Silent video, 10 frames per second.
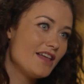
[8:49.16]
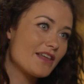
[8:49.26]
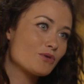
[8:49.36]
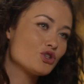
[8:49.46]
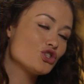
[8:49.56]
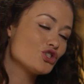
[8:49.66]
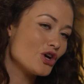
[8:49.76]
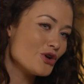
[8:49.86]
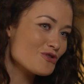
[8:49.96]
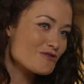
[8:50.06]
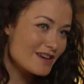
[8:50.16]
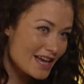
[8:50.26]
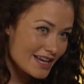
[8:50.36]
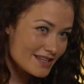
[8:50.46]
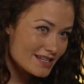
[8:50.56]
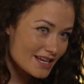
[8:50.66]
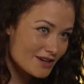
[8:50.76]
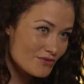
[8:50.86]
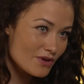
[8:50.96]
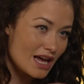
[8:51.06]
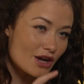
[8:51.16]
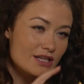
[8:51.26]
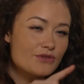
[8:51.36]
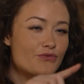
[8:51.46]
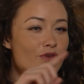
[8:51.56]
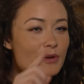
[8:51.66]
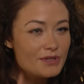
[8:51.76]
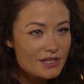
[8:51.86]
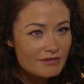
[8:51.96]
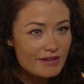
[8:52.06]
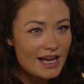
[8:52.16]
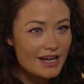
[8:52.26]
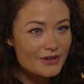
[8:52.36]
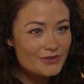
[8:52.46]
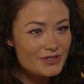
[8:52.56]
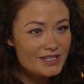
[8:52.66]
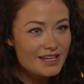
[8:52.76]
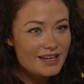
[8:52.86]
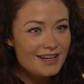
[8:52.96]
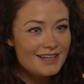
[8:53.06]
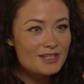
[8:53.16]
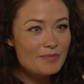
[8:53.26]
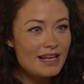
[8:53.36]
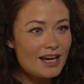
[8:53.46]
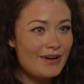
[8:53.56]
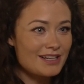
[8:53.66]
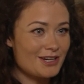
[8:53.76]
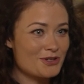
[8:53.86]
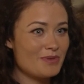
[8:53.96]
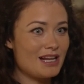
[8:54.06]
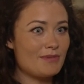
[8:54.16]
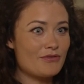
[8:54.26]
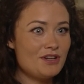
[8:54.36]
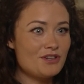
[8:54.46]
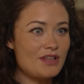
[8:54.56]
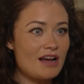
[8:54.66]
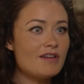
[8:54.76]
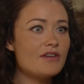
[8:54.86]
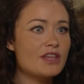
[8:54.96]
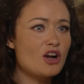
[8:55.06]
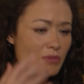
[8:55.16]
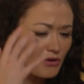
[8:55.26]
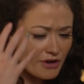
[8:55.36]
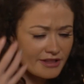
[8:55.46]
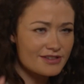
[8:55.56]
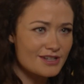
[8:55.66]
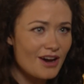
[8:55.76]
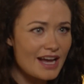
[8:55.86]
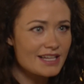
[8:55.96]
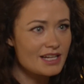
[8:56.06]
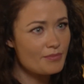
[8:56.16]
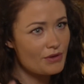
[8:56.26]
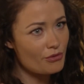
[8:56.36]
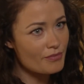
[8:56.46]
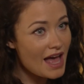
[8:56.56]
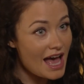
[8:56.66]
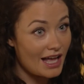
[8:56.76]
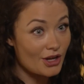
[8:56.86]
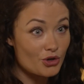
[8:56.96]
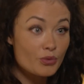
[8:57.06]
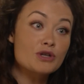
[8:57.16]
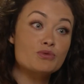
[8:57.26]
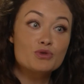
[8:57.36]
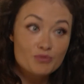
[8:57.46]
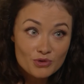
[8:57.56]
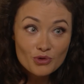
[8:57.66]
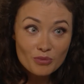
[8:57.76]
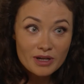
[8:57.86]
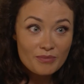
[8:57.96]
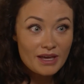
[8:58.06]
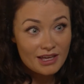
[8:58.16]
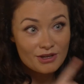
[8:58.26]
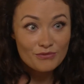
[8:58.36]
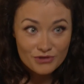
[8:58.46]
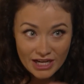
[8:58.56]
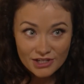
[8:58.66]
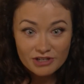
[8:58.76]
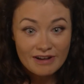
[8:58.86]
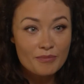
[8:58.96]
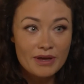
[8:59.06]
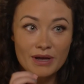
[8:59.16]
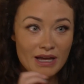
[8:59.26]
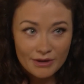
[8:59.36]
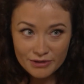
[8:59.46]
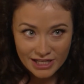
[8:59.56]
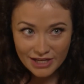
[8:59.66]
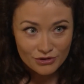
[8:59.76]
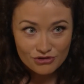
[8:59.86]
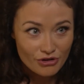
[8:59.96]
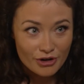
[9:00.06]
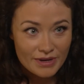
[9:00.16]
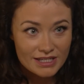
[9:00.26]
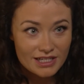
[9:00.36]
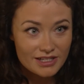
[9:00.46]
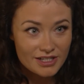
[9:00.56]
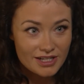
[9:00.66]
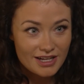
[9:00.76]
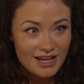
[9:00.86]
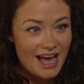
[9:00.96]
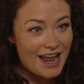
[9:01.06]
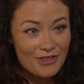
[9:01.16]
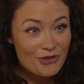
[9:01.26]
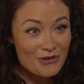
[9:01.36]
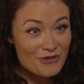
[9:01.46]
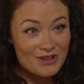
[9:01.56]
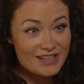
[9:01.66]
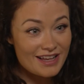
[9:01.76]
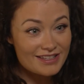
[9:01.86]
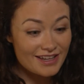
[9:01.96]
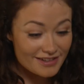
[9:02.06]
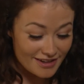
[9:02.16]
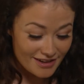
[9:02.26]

that was so creative, because it's flipped it around to be like, oh, actually, I shouldn't be letting my friend do that. Rather than, oh, my friend's died, and it be from that angle, 100%. Which would normally be. You've changed it around, but it was an even stronger message. Oh, and I thought it was fantastic. So